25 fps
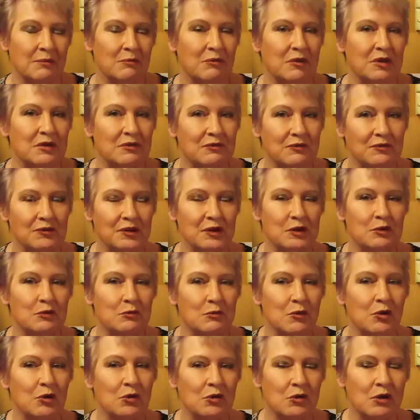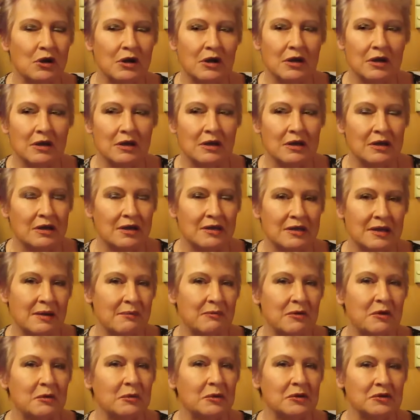and we feel more
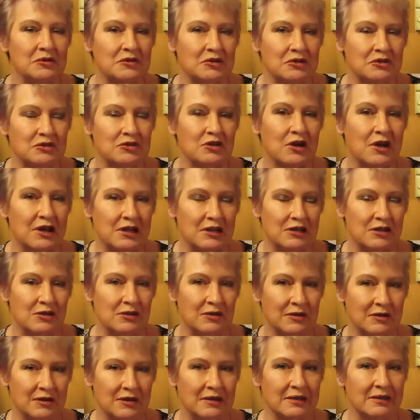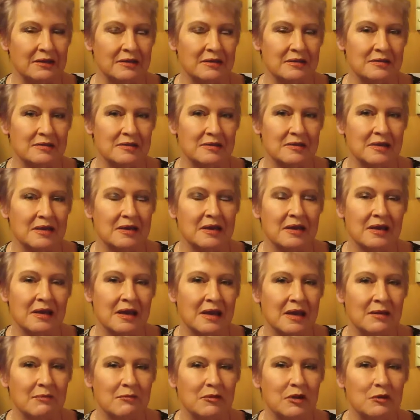that we want to try new things
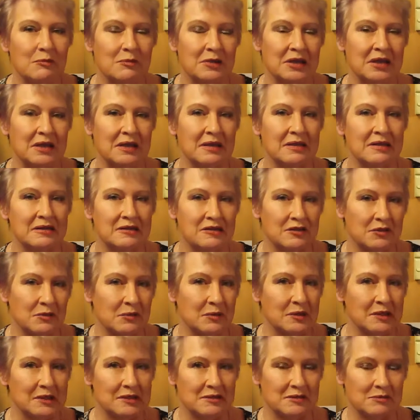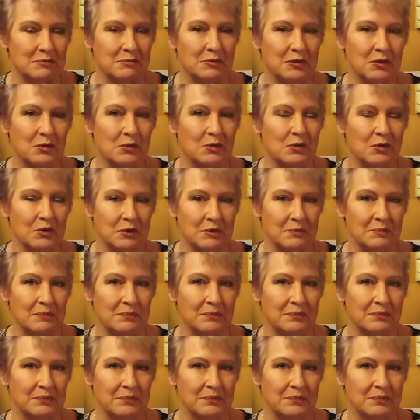and we begin to explore.